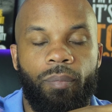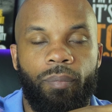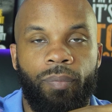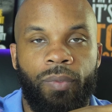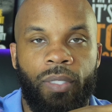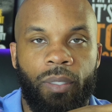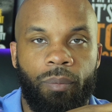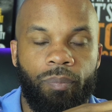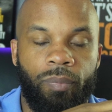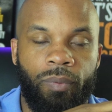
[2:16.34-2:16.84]

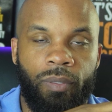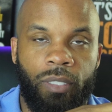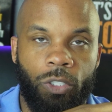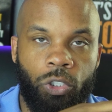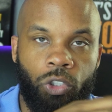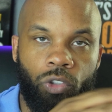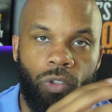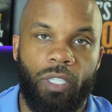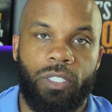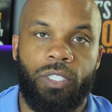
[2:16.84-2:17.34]
the
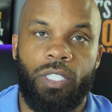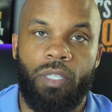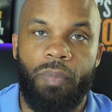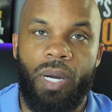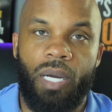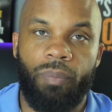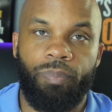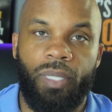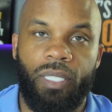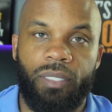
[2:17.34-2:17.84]
structure of
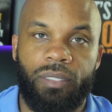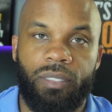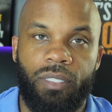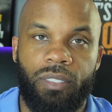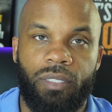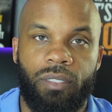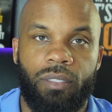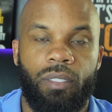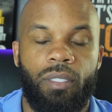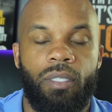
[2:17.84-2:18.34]
my
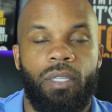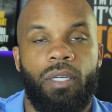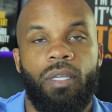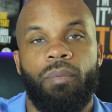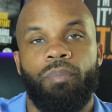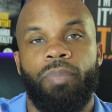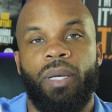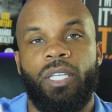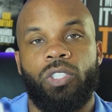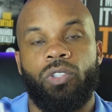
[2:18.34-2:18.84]
business,
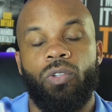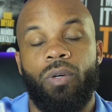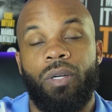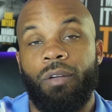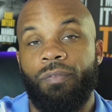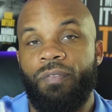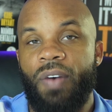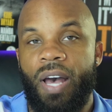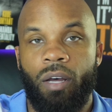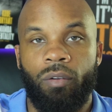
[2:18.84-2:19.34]
based on
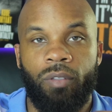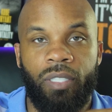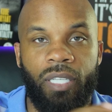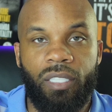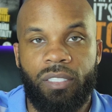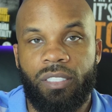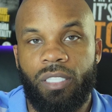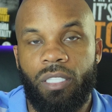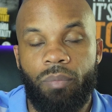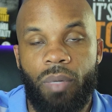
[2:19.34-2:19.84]
the
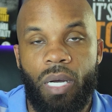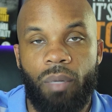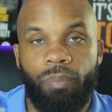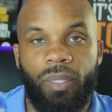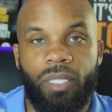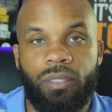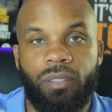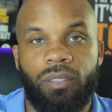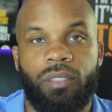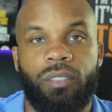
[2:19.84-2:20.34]
foundation of my
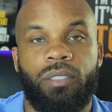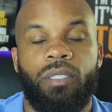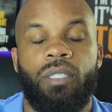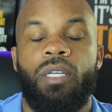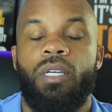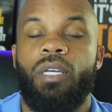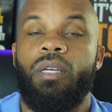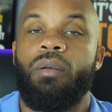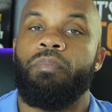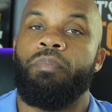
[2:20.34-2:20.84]
business,
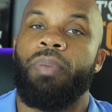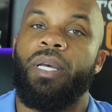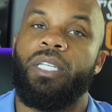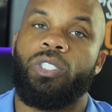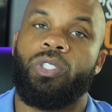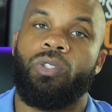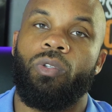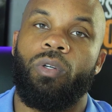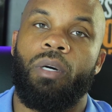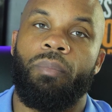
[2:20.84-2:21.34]

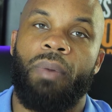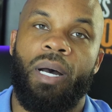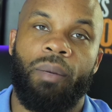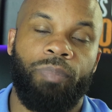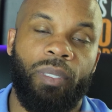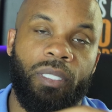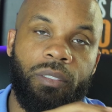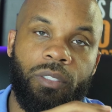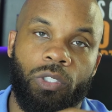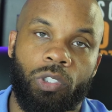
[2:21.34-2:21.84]
based on my
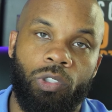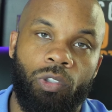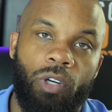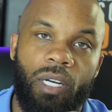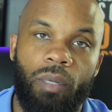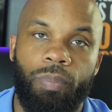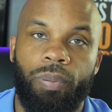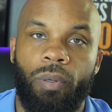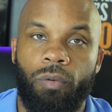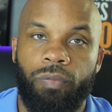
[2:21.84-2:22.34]
business
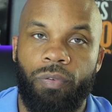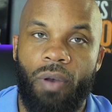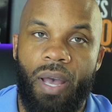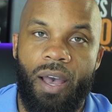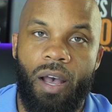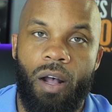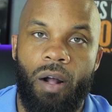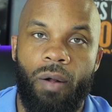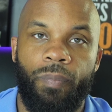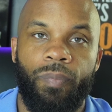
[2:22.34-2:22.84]
credit
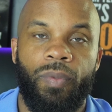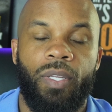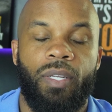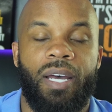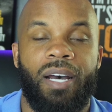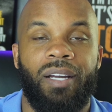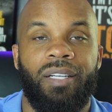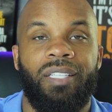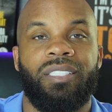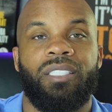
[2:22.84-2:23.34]
profile.
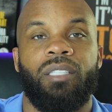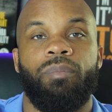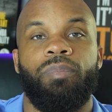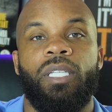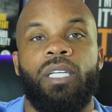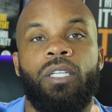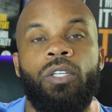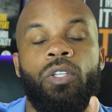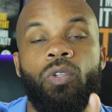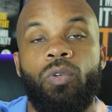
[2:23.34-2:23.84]
Now, this can
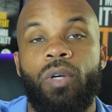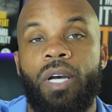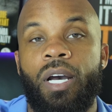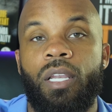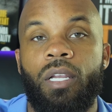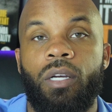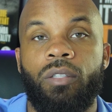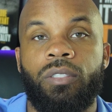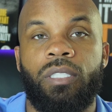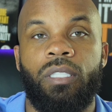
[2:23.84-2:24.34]
be a new
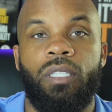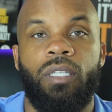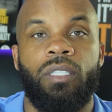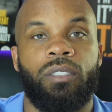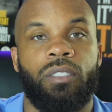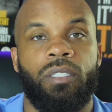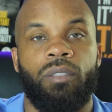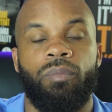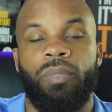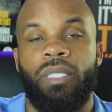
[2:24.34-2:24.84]
LLC,
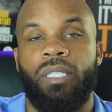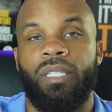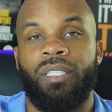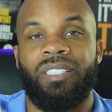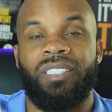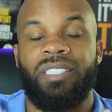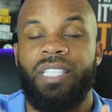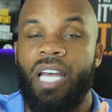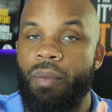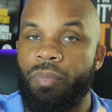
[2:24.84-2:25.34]
this can be an
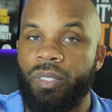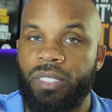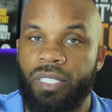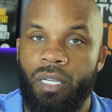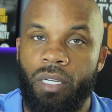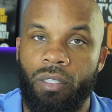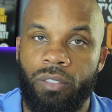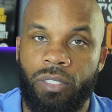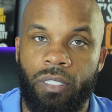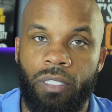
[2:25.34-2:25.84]
established
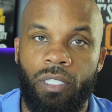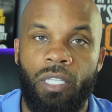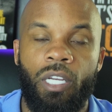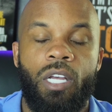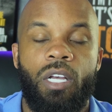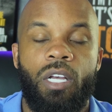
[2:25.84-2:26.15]
LLC,